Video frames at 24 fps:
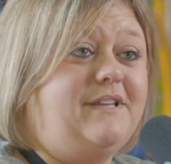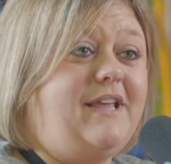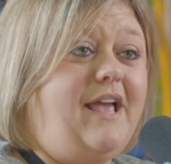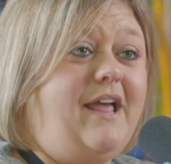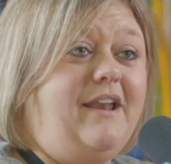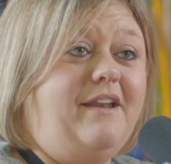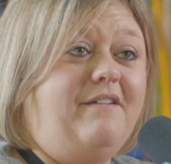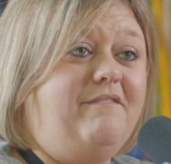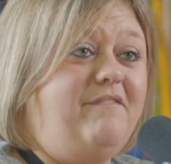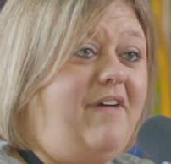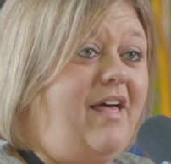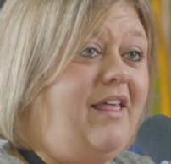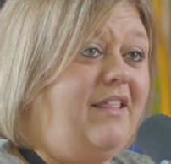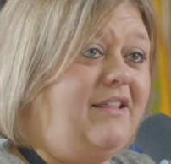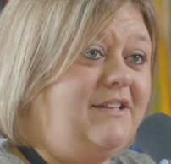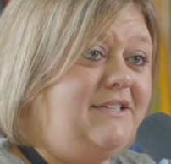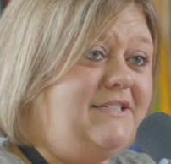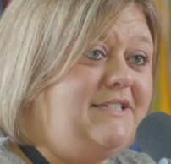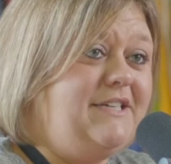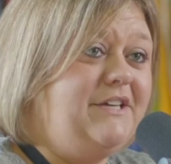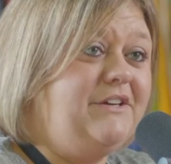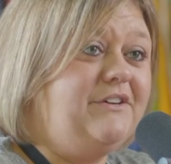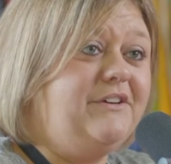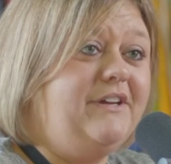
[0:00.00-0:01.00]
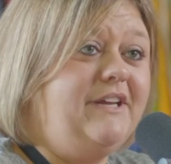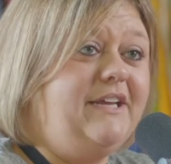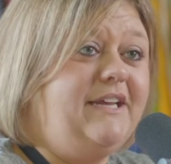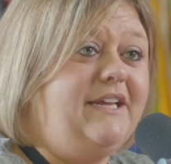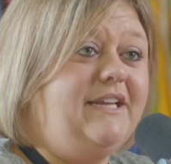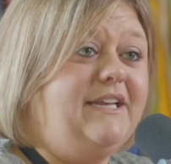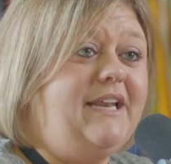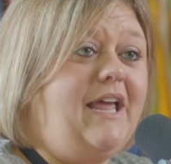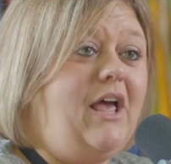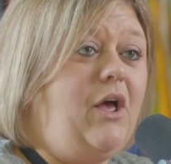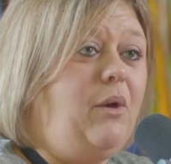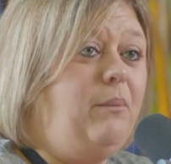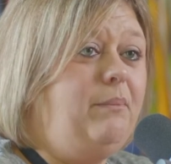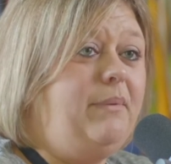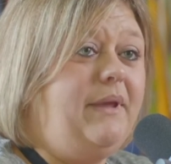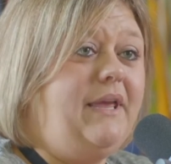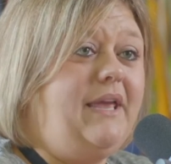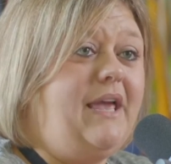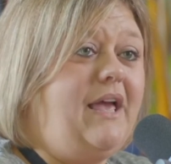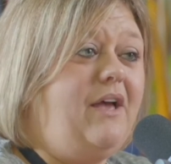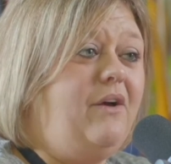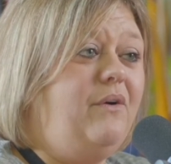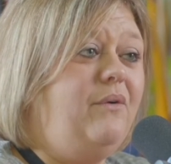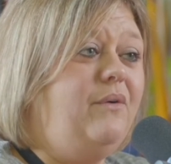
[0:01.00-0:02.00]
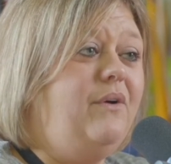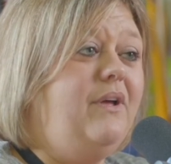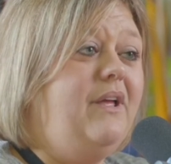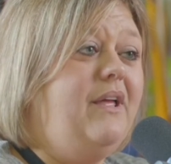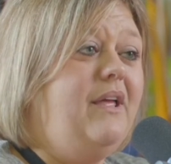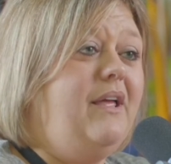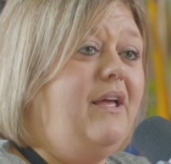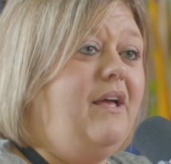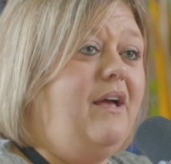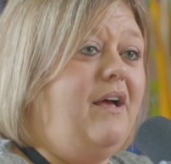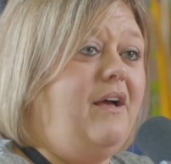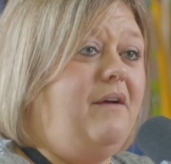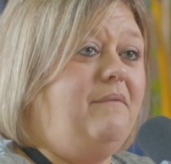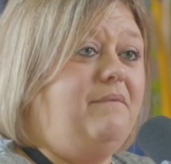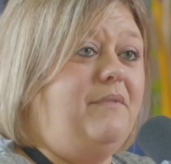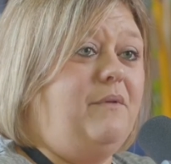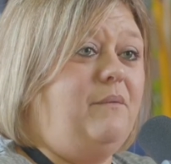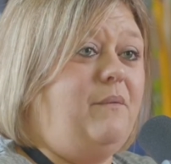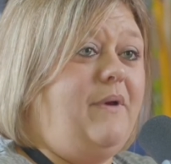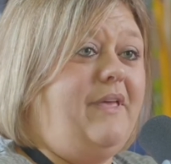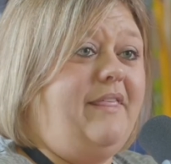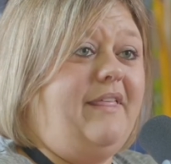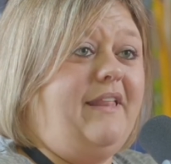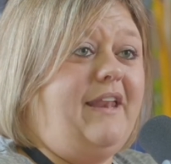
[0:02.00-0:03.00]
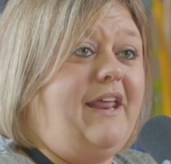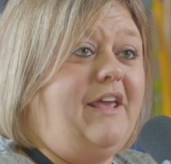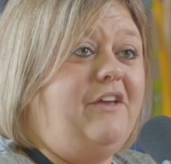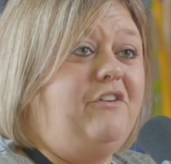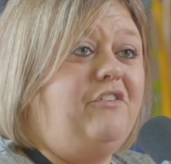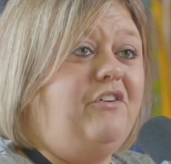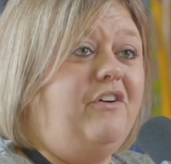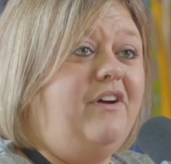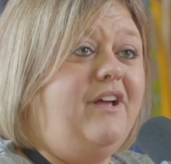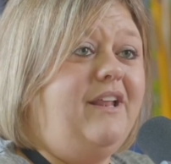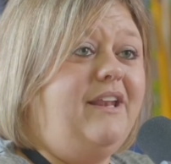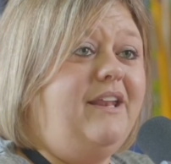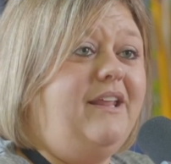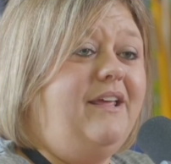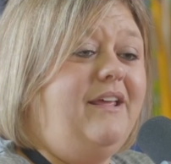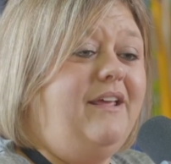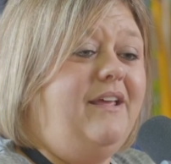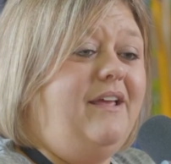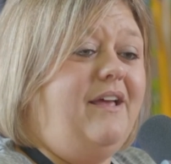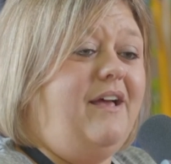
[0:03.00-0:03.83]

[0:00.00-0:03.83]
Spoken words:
kind of volunteering and helping out the way that I could.